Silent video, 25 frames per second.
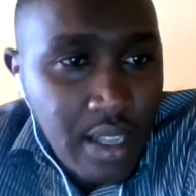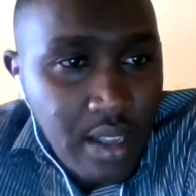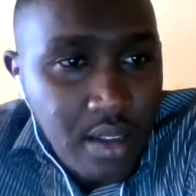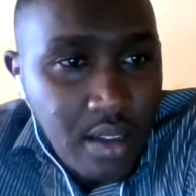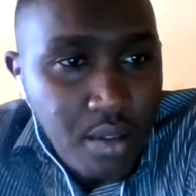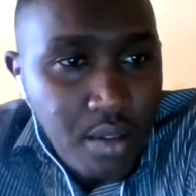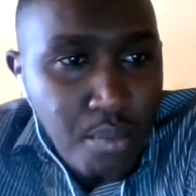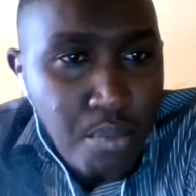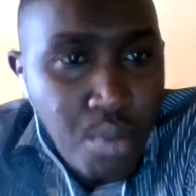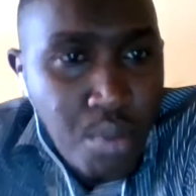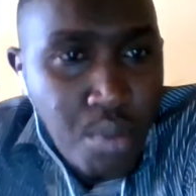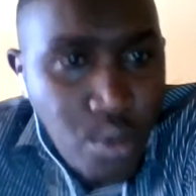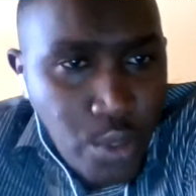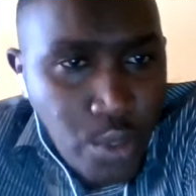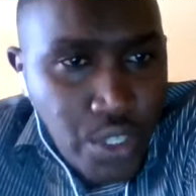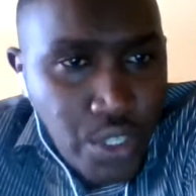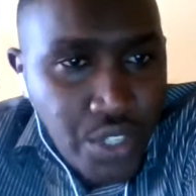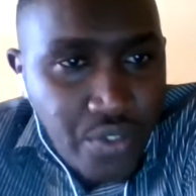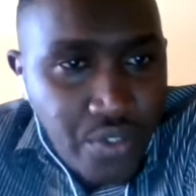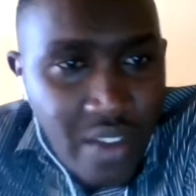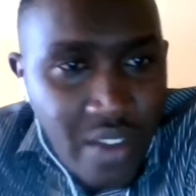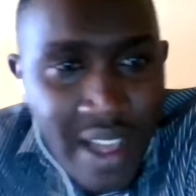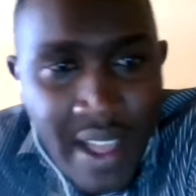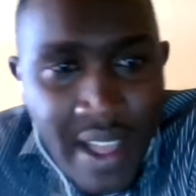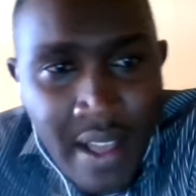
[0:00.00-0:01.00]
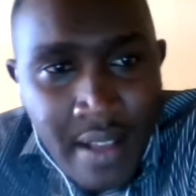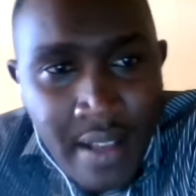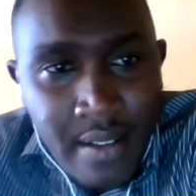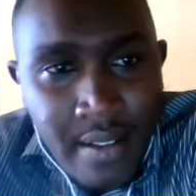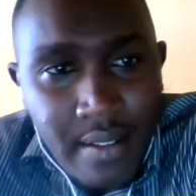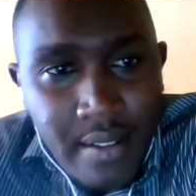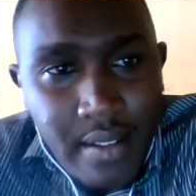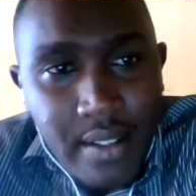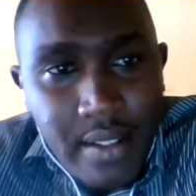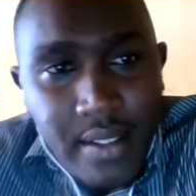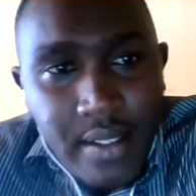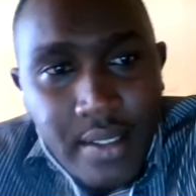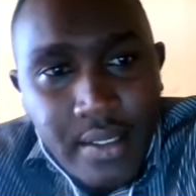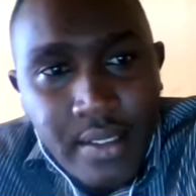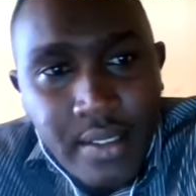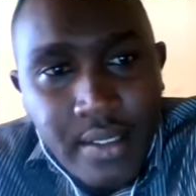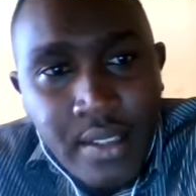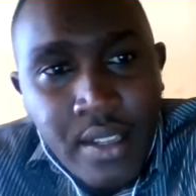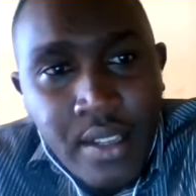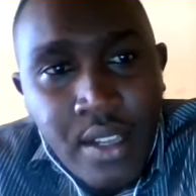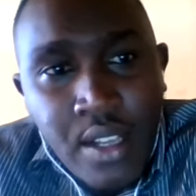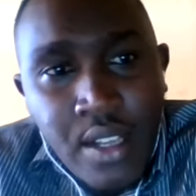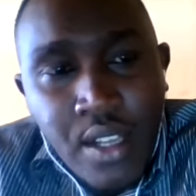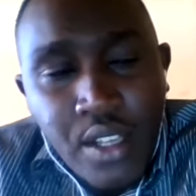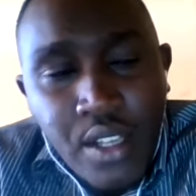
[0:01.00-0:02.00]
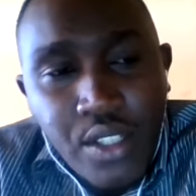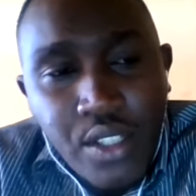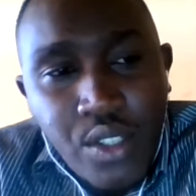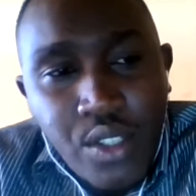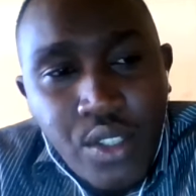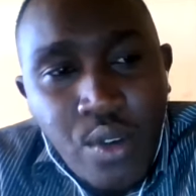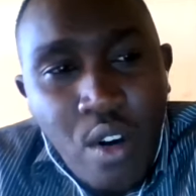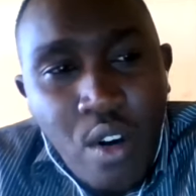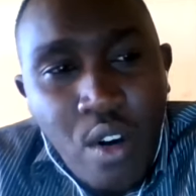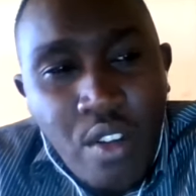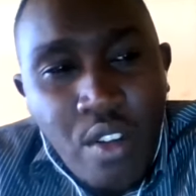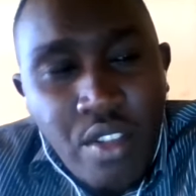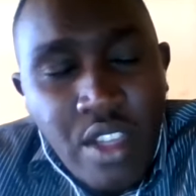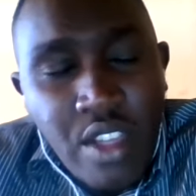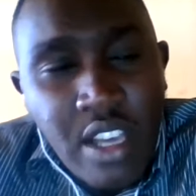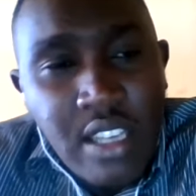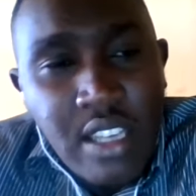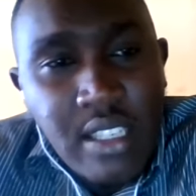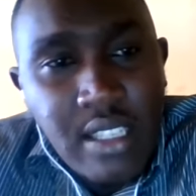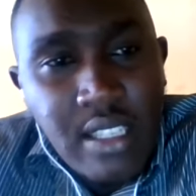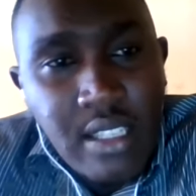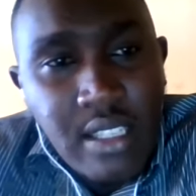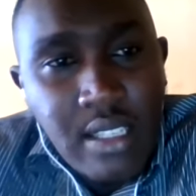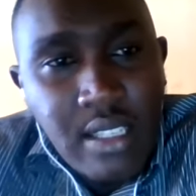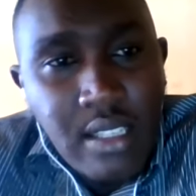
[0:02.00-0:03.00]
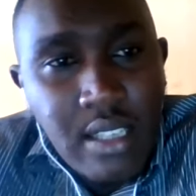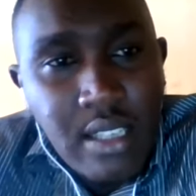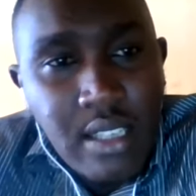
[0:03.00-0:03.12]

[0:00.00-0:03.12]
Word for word: bushfire, so all these